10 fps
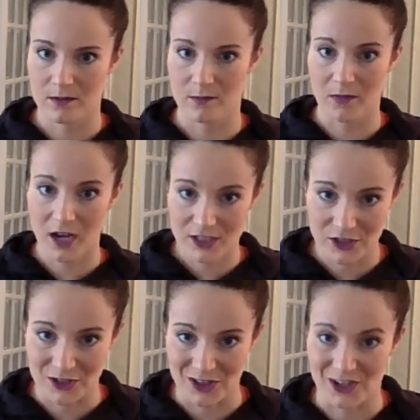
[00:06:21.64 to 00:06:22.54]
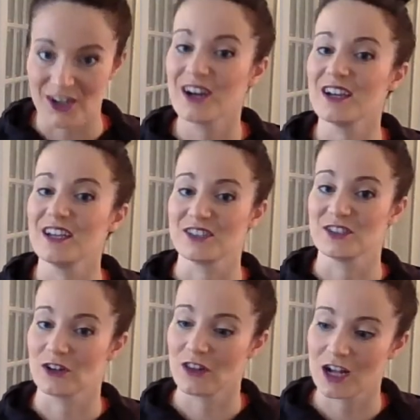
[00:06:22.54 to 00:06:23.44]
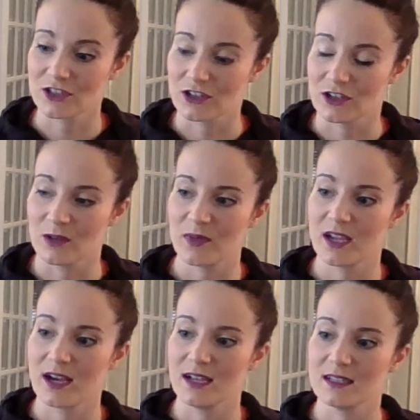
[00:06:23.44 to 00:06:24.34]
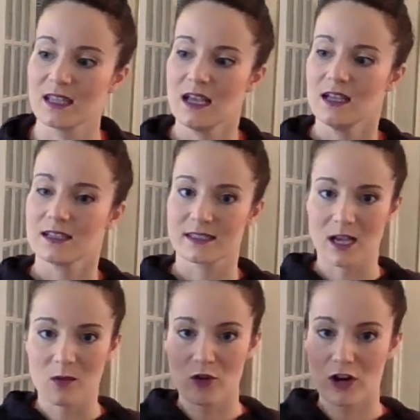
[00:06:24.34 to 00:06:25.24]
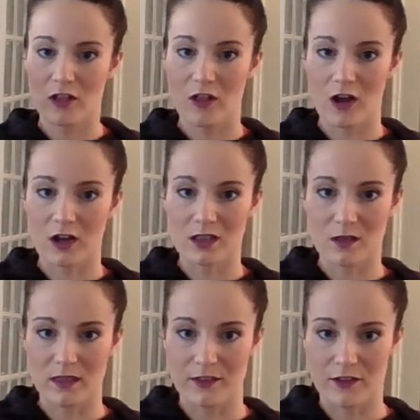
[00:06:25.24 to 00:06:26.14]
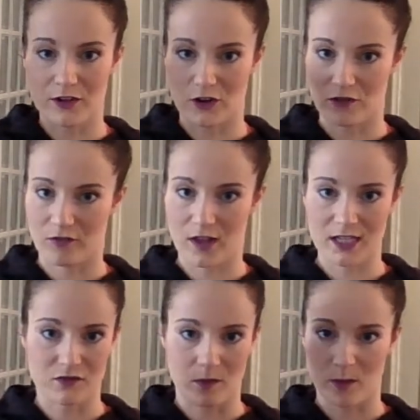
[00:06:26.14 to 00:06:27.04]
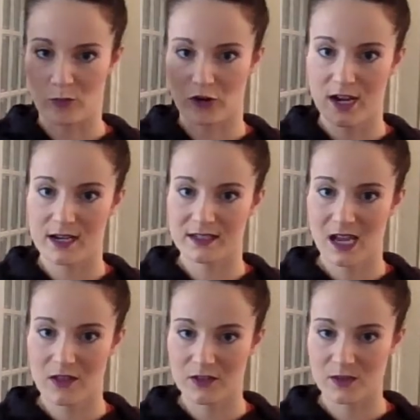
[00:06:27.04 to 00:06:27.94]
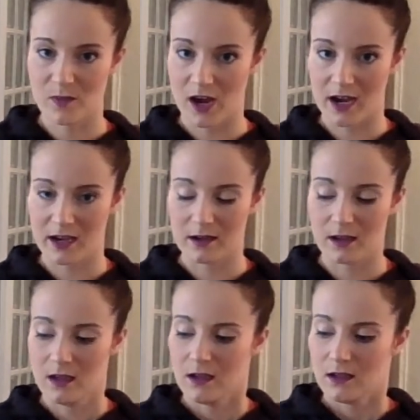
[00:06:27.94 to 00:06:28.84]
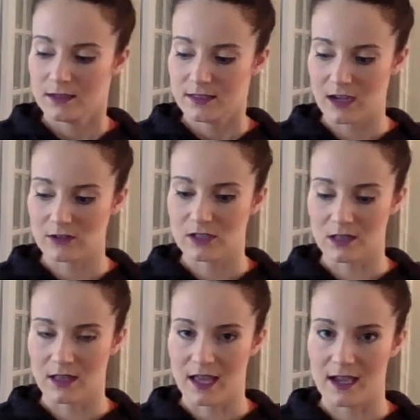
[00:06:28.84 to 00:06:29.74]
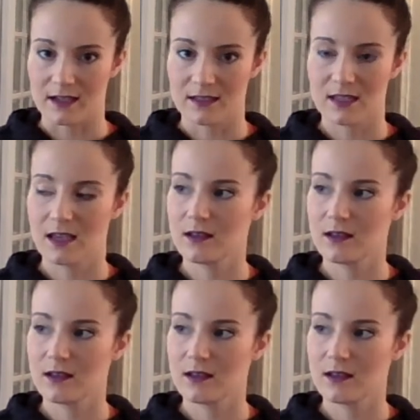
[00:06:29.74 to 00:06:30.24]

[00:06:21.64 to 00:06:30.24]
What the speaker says: muscular, it's neurological, because somewhere along the nerve lines from the brain, down the spine, down to the legs,